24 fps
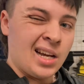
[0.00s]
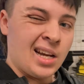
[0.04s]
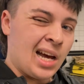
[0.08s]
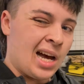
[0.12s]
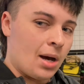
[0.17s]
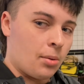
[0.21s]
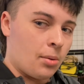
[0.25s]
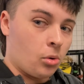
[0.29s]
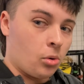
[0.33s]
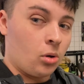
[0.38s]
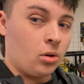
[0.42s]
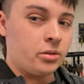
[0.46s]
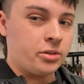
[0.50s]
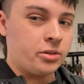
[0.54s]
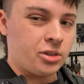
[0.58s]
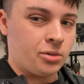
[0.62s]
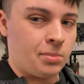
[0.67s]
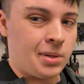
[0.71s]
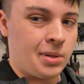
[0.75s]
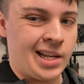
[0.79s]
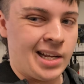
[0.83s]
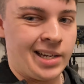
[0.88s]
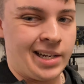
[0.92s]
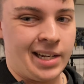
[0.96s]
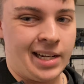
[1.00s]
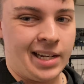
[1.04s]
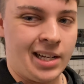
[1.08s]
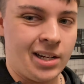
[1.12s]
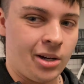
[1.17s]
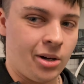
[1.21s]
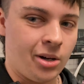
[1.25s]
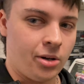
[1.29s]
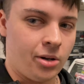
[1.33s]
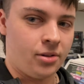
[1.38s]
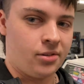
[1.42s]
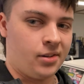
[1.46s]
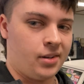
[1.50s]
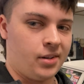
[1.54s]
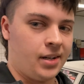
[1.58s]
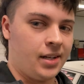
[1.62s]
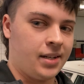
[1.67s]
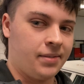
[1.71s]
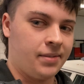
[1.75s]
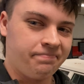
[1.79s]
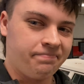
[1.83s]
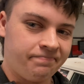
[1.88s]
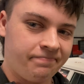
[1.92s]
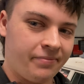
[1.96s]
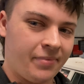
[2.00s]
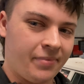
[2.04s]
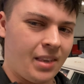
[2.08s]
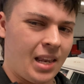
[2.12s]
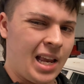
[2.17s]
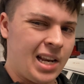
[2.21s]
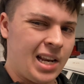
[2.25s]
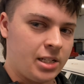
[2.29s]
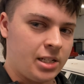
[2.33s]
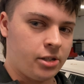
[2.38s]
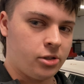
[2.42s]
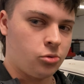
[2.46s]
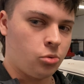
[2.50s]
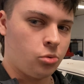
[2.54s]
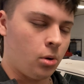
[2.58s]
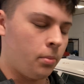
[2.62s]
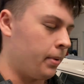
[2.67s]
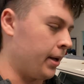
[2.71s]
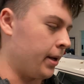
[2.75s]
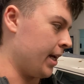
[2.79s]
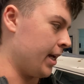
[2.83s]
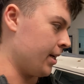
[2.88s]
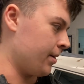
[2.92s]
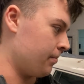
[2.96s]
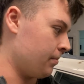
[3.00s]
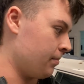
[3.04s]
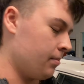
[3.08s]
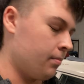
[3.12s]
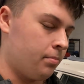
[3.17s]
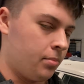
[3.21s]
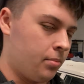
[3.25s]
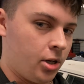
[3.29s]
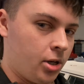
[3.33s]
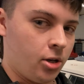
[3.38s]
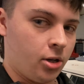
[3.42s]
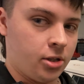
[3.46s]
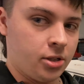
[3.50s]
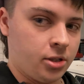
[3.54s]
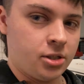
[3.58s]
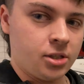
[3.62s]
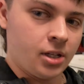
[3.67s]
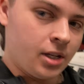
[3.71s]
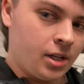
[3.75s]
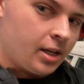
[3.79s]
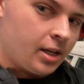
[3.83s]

I'm also planning on engine swapping it, because